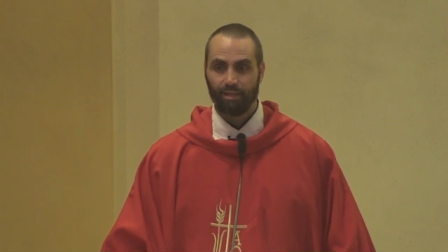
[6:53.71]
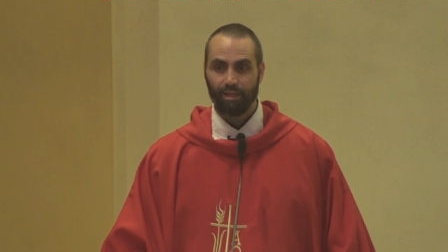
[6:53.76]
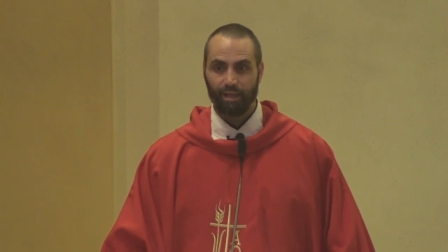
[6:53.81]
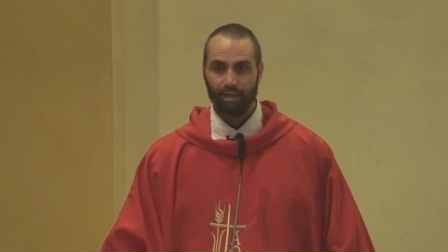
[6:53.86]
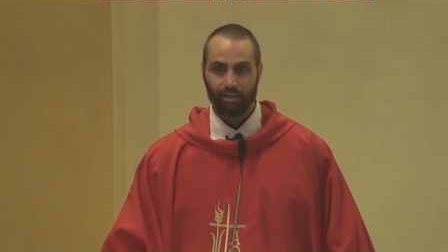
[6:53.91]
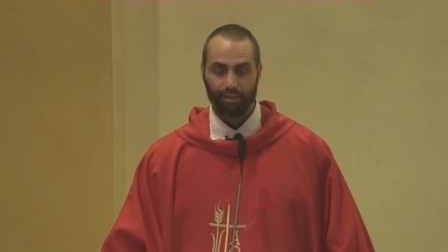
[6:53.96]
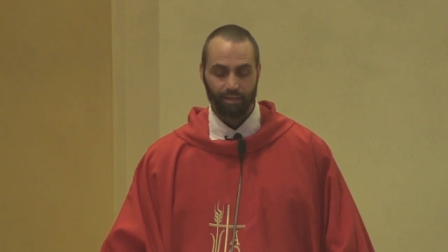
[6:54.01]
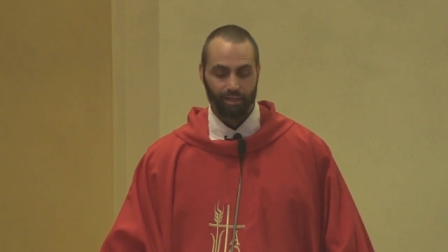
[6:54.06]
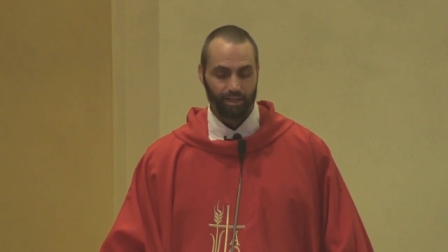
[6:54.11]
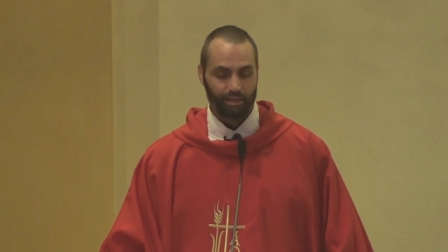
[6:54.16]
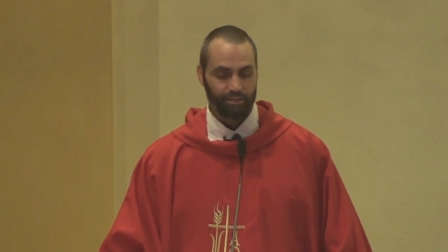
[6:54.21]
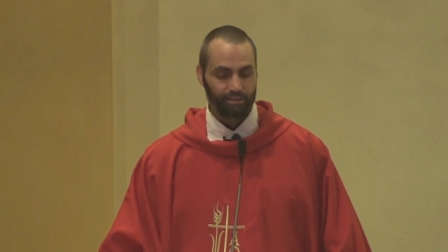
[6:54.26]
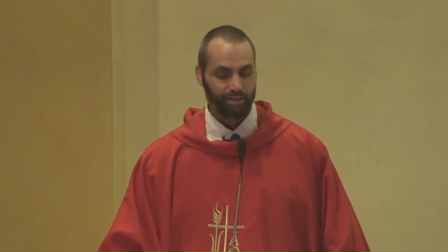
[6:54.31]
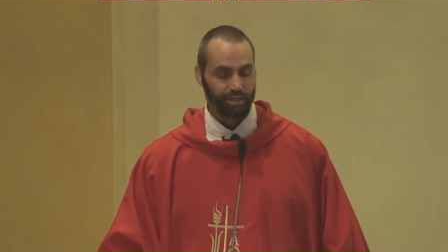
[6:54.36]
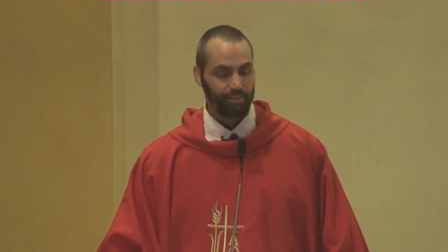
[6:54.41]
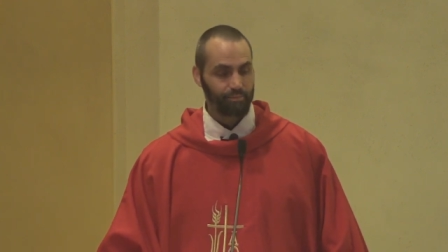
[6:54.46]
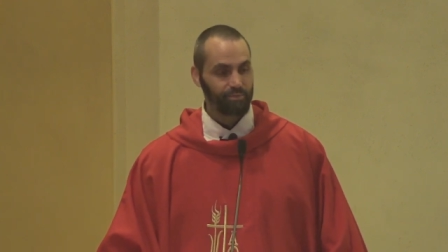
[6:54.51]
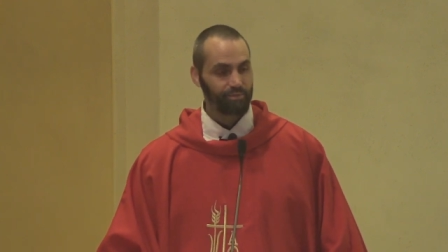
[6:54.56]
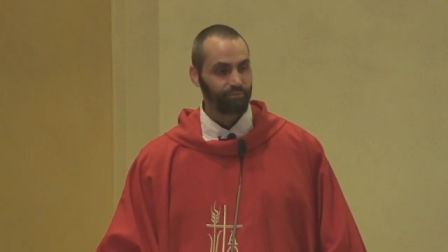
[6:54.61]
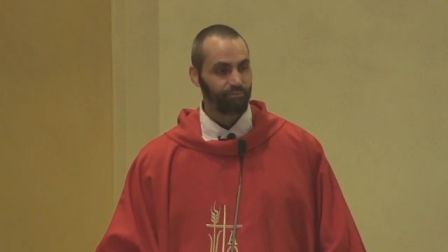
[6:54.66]
And a lot of
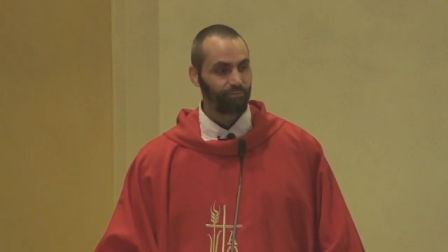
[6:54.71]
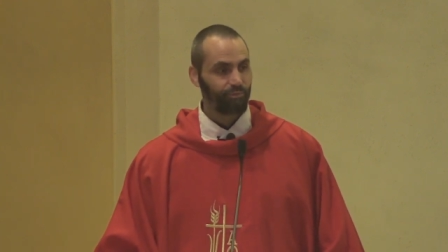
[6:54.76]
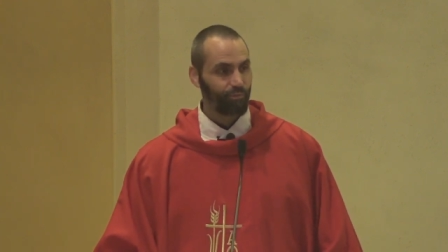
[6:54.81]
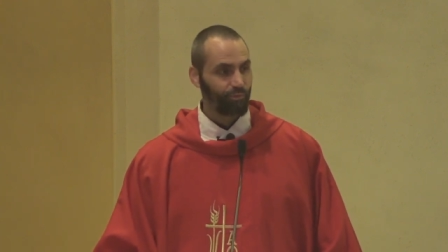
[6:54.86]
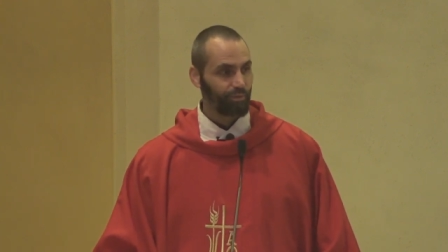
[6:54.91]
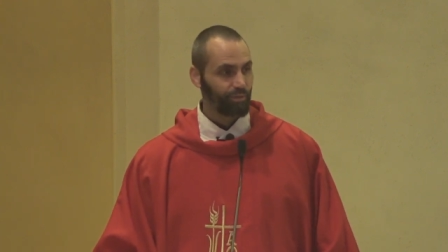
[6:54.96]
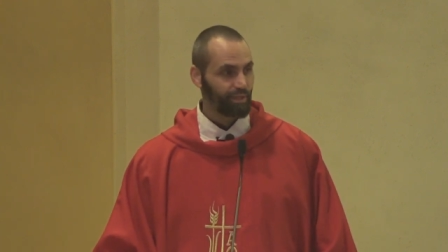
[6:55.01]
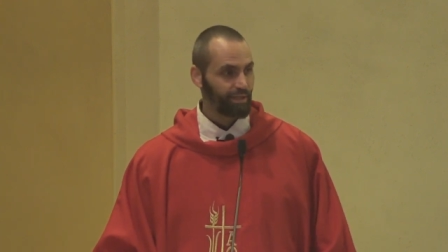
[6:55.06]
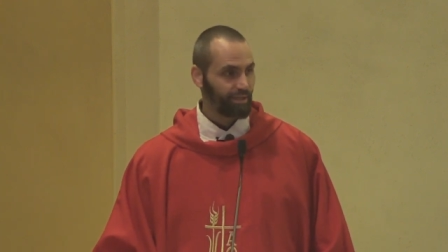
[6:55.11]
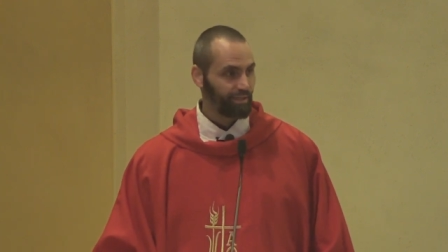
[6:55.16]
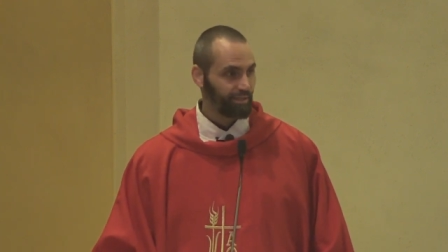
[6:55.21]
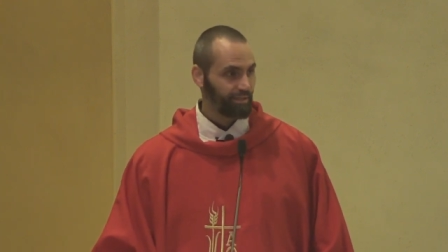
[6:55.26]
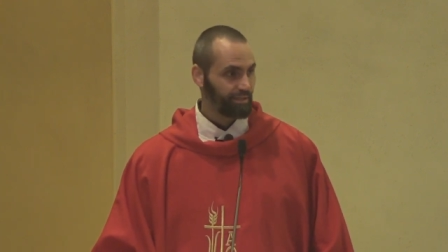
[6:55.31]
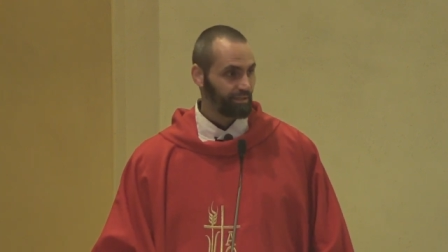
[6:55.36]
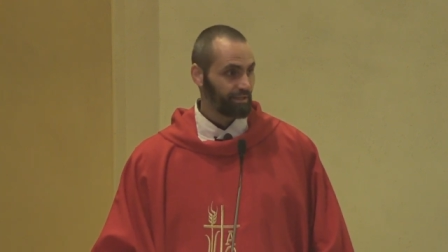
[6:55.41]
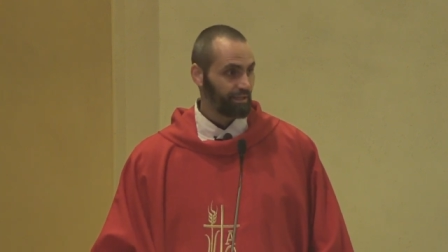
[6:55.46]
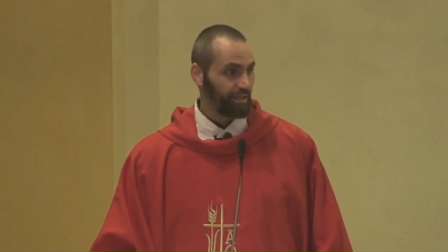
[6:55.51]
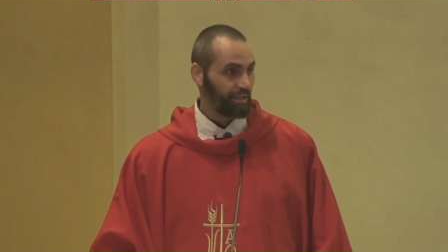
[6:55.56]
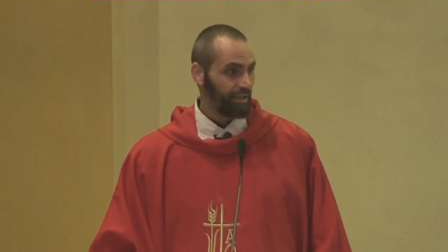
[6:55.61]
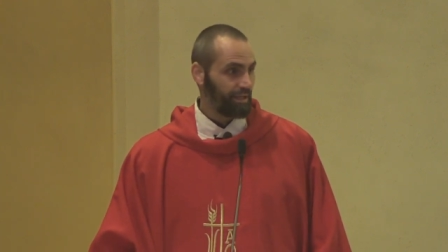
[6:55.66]
times, full healing
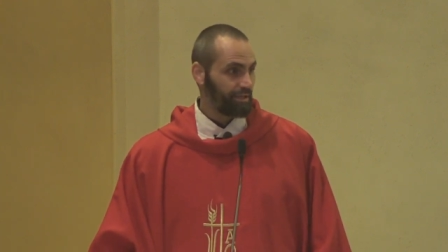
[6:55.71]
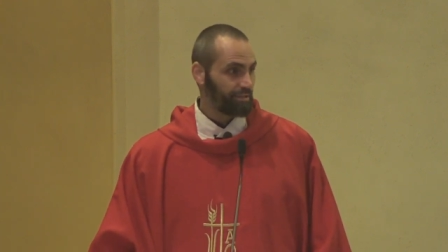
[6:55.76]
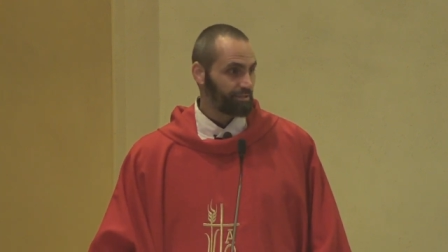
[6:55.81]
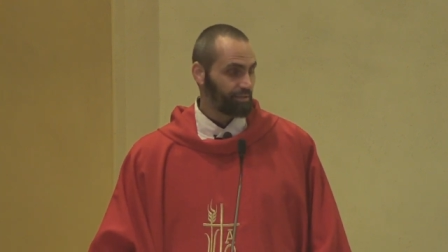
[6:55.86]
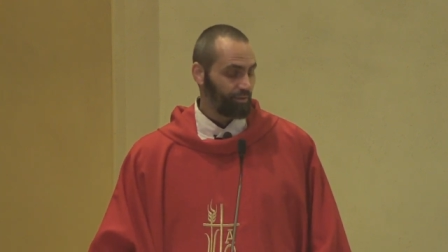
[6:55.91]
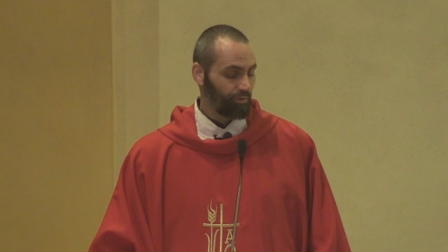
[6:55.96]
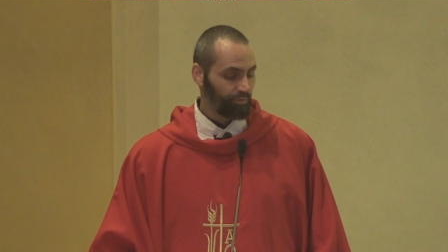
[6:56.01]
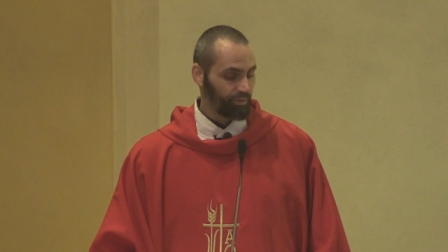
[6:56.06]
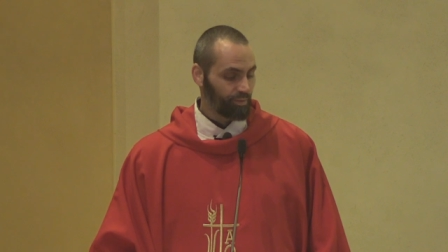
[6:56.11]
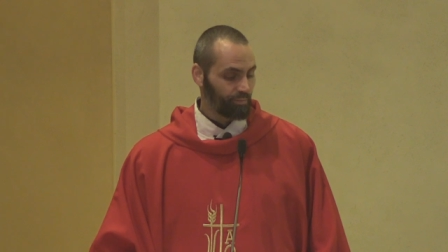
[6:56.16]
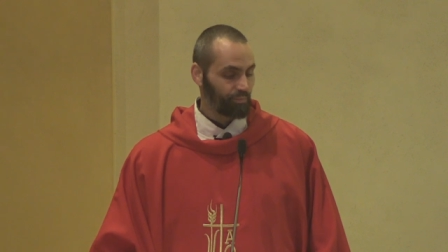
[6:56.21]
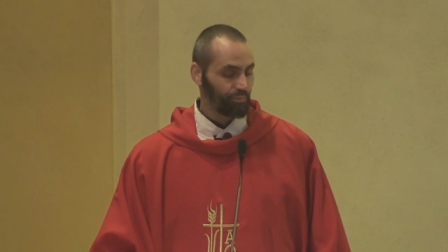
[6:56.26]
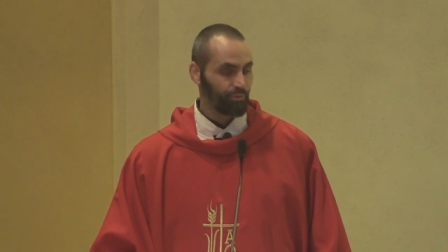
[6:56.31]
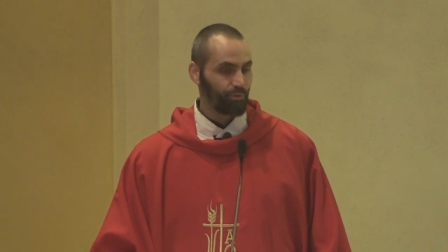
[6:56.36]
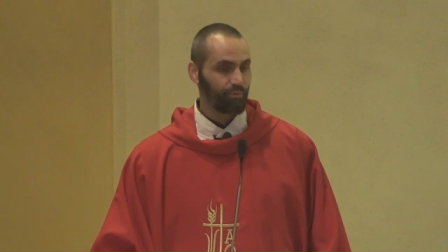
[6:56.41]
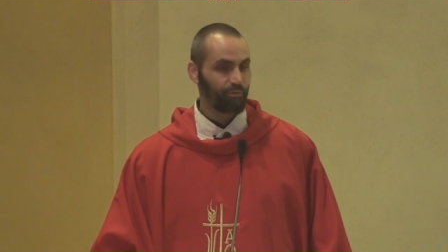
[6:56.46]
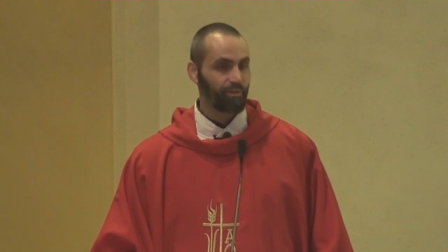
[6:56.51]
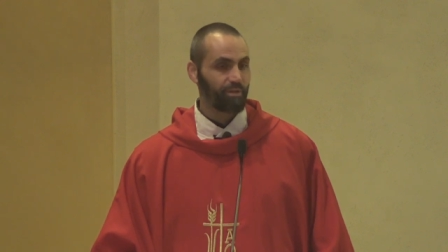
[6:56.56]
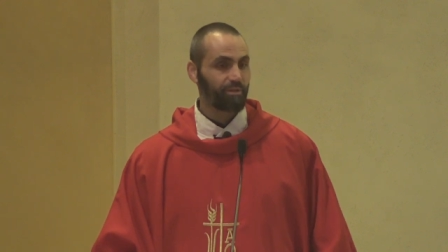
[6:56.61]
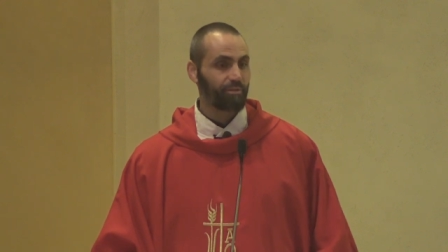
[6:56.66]
is only
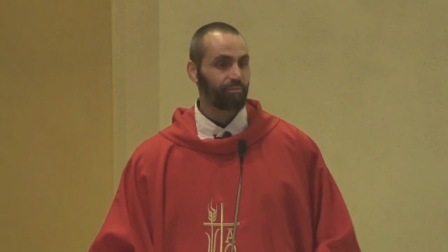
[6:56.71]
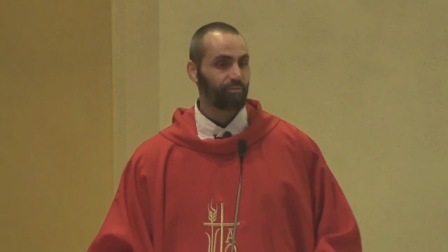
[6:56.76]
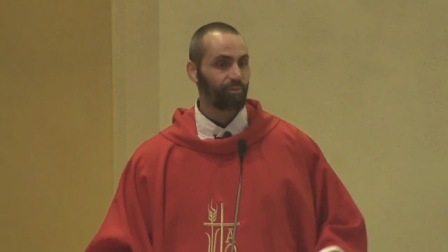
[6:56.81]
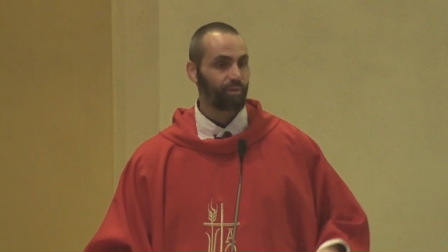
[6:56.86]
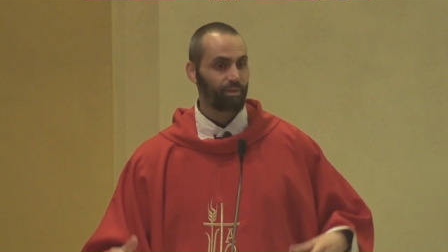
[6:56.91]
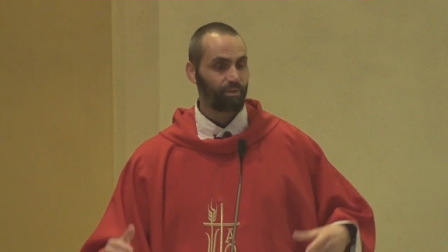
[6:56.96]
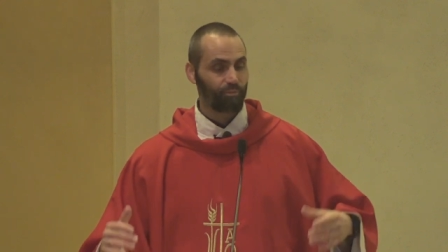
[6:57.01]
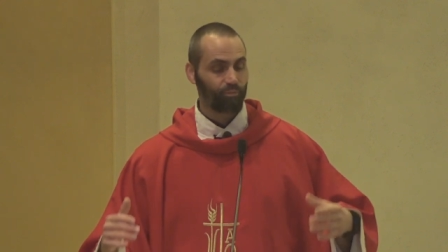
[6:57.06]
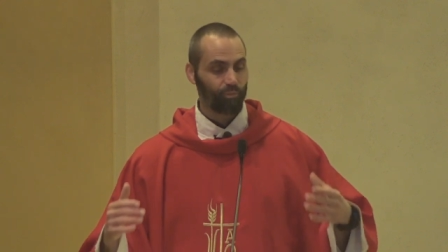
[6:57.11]
proven when